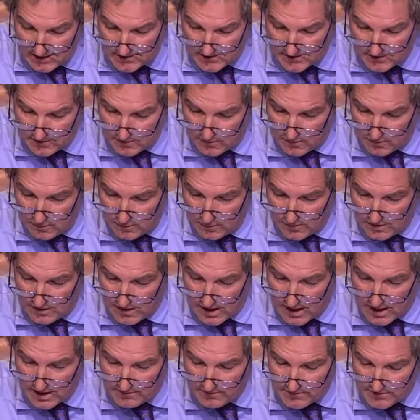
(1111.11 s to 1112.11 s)
So
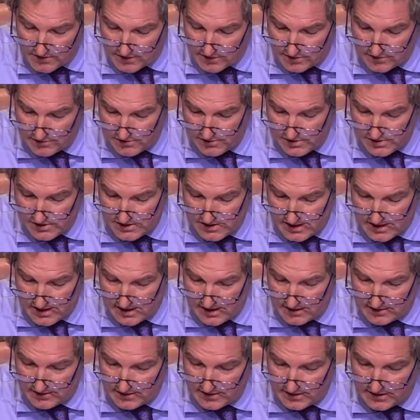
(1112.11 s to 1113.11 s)
I am to
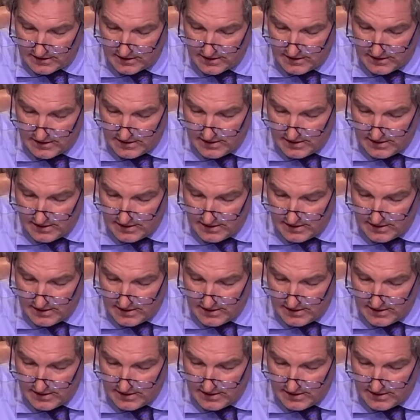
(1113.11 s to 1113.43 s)
understand that